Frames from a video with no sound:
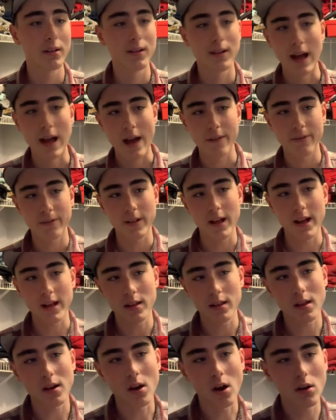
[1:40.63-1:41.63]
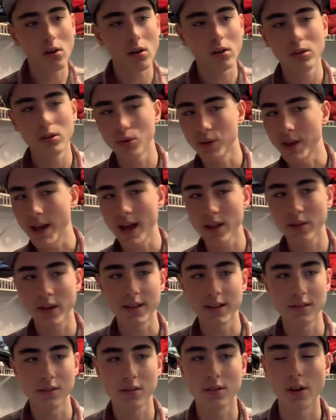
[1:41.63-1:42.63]
half light, those
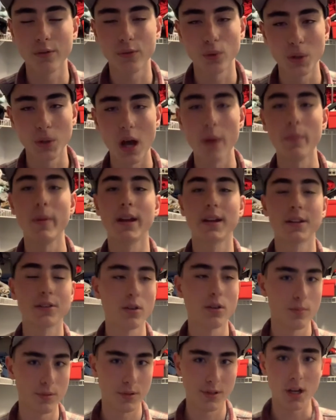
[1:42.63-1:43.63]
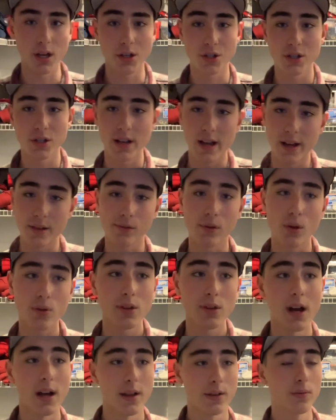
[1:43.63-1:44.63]
headlights and stuff will not make it to production as road
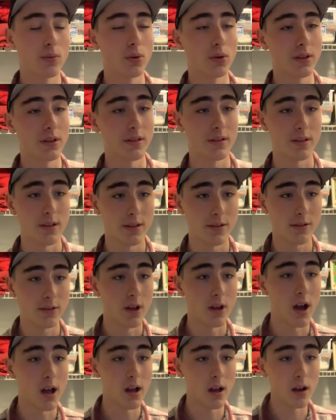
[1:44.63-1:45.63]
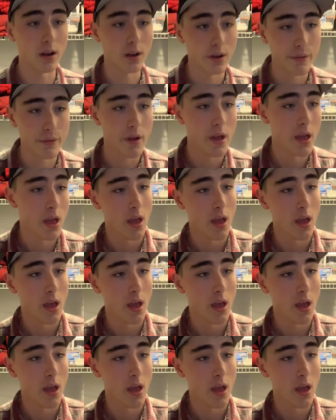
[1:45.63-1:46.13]
laws will consist not of.